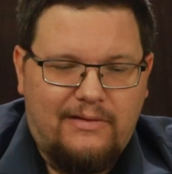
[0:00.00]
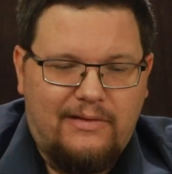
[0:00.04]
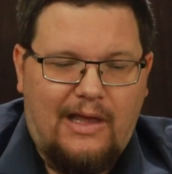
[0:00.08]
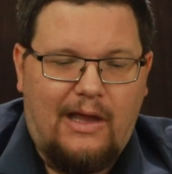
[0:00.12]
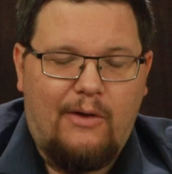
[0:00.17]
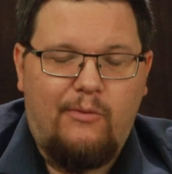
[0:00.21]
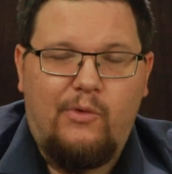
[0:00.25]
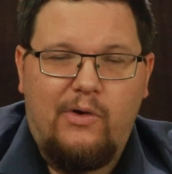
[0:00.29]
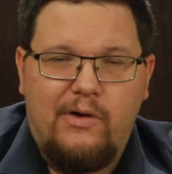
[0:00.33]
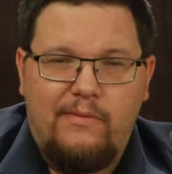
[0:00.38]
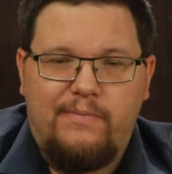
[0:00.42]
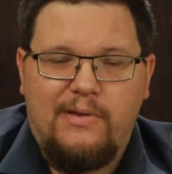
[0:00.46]

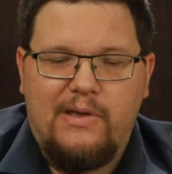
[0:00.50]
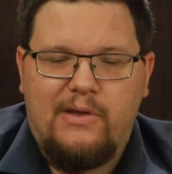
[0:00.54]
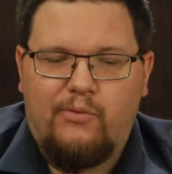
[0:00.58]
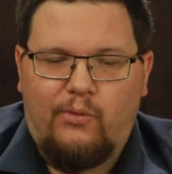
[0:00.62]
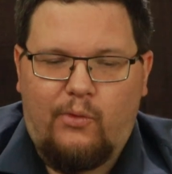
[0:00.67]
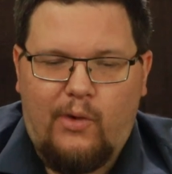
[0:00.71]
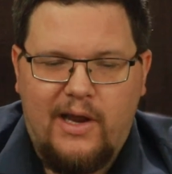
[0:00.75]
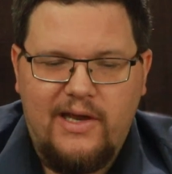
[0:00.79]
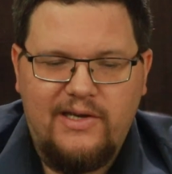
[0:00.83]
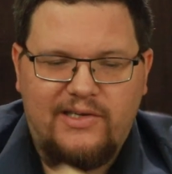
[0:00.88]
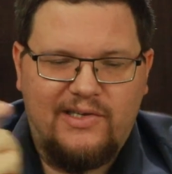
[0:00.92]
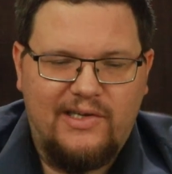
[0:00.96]
that would be
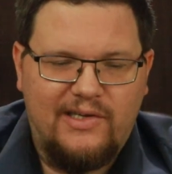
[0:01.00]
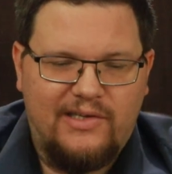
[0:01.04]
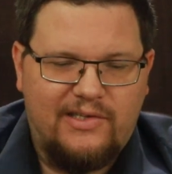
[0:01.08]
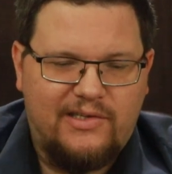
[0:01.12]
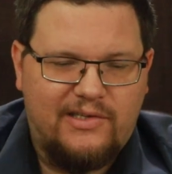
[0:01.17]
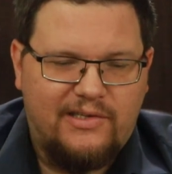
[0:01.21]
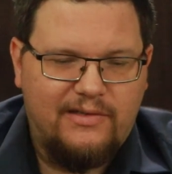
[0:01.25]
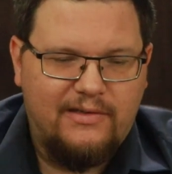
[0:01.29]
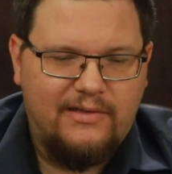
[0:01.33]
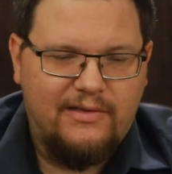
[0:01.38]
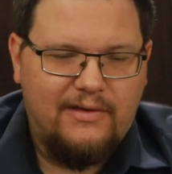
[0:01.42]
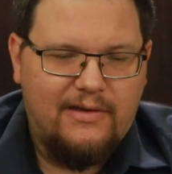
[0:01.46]

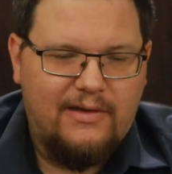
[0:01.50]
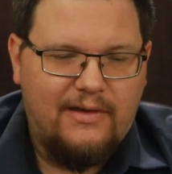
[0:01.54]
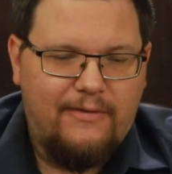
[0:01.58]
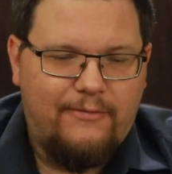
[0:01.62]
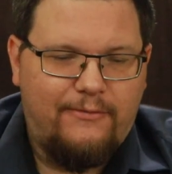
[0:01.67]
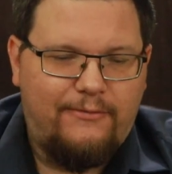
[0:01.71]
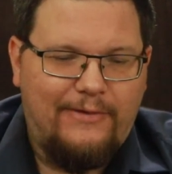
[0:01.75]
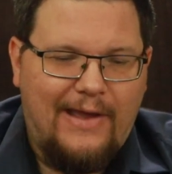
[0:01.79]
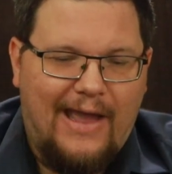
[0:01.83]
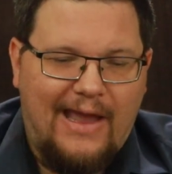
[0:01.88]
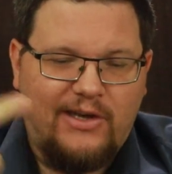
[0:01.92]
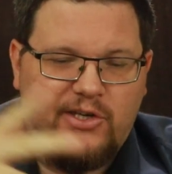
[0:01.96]
racist,
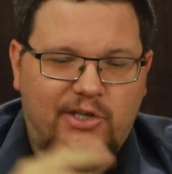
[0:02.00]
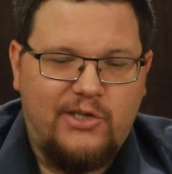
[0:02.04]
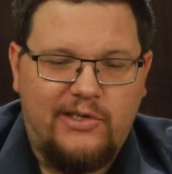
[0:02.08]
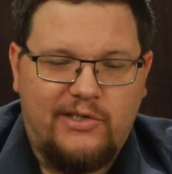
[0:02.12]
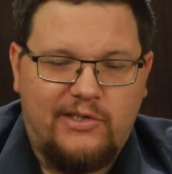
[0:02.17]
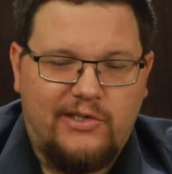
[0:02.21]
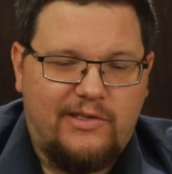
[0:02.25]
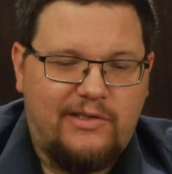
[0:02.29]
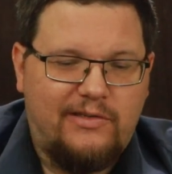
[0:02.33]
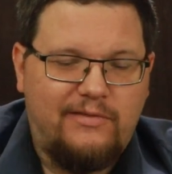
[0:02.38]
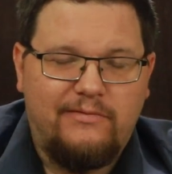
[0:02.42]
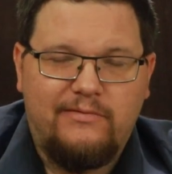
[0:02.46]

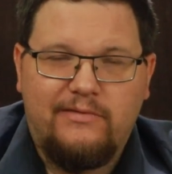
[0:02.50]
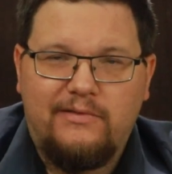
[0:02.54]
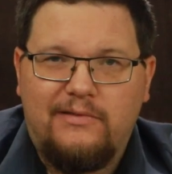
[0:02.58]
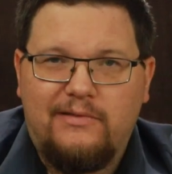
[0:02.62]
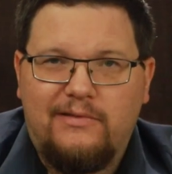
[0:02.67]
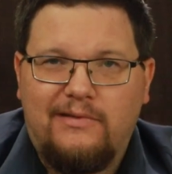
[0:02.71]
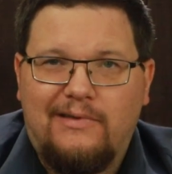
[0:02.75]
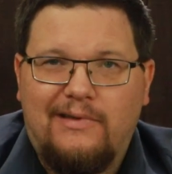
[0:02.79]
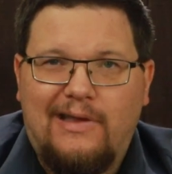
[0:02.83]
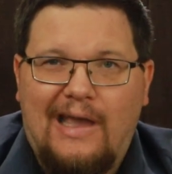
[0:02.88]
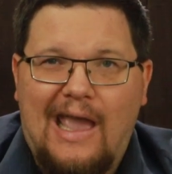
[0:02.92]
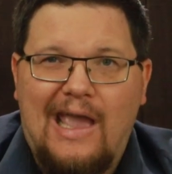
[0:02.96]
fascist,
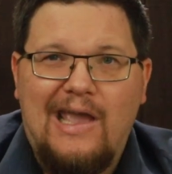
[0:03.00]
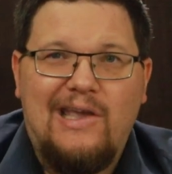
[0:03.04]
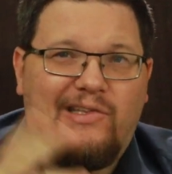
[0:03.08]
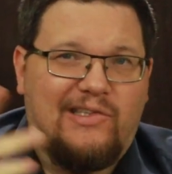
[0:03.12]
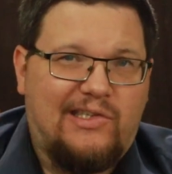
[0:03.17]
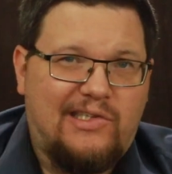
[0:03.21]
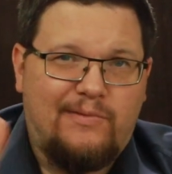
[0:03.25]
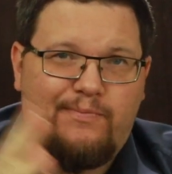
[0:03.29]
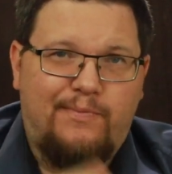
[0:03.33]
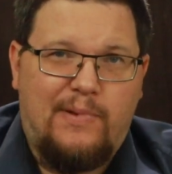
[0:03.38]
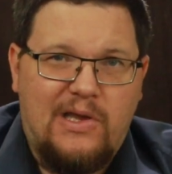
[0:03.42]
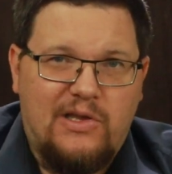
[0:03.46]

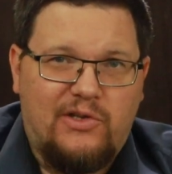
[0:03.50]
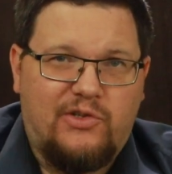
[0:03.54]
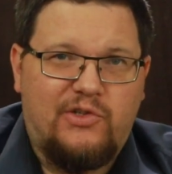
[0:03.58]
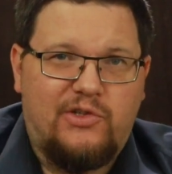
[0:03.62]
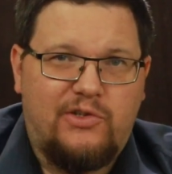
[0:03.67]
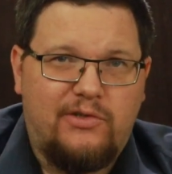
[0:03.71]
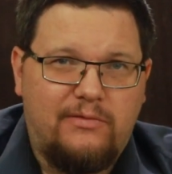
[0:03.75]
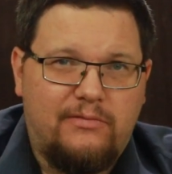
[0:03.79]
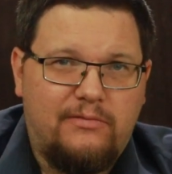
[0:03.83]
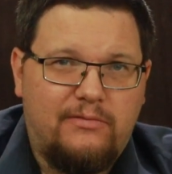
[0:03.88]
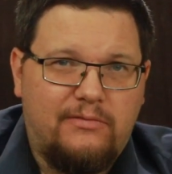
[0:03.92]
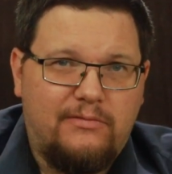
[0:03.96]
hate
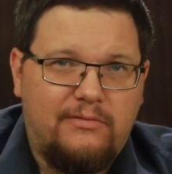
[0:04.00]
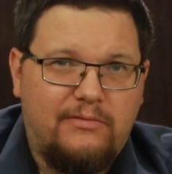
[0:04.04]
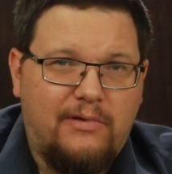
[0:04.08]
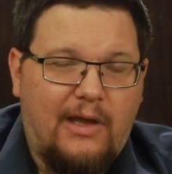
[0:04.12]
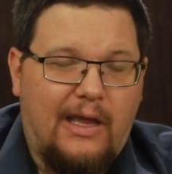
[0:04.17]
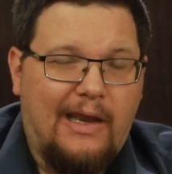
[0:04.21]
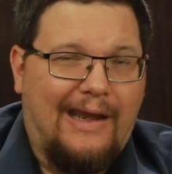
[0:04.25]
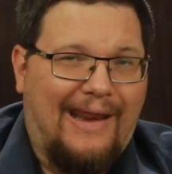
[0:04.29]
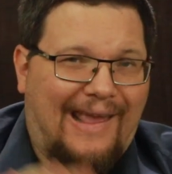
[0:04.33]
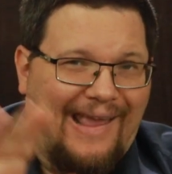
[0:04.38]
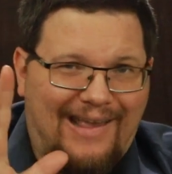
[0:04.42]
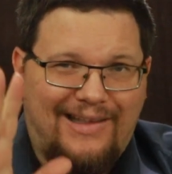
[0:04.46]
speech
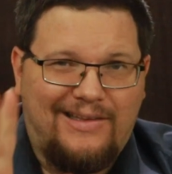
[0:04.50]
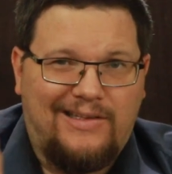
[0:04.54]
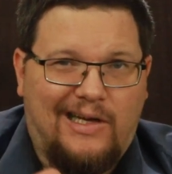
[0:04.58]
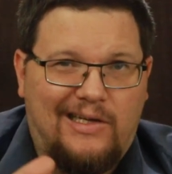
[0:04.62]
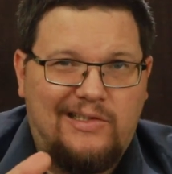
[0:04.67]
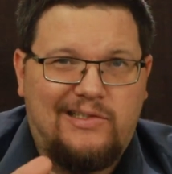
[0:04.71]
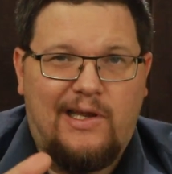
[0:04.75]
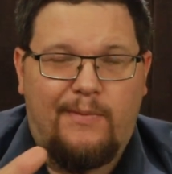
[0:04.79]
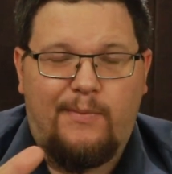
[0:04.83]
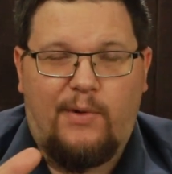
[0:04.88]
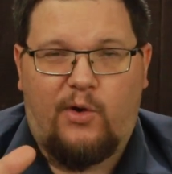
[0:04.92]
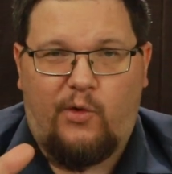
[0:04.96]
and
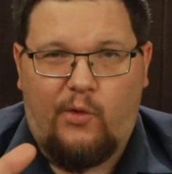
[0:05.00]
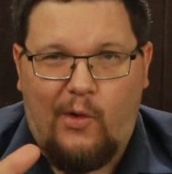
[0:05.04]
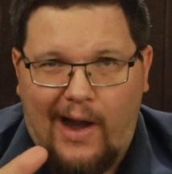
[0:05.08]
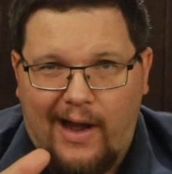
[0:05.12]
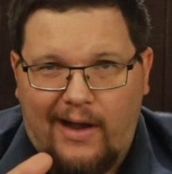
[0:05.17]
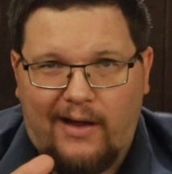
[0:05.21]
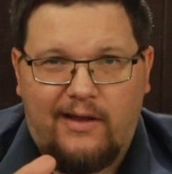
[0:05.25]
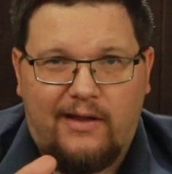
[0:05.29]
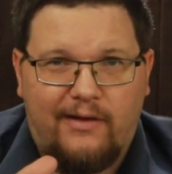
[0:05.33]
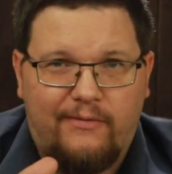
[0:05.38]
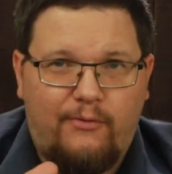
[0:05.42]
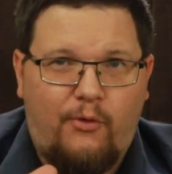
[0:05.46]

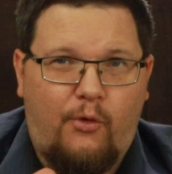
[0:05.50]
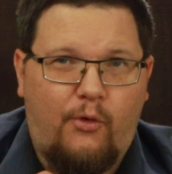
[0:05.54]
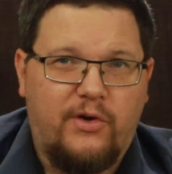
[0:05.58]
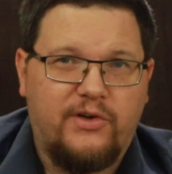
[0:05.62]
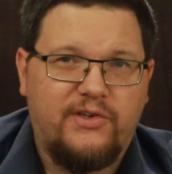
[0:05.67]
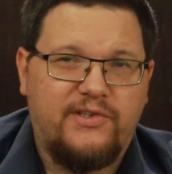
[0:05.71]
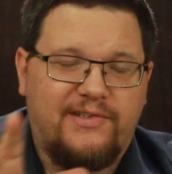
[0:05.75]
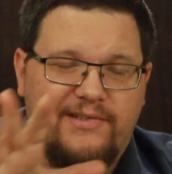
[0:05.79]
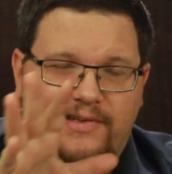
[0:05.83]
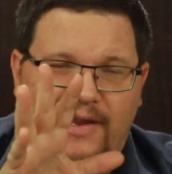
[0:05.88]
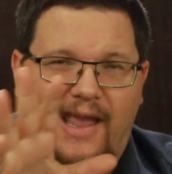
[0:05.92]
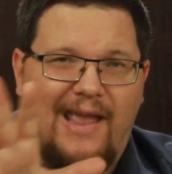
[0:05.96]
anti-democratic, of
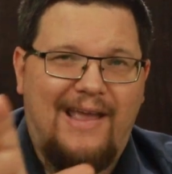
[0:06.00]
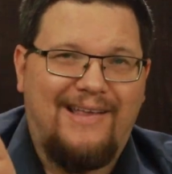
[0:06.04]
course.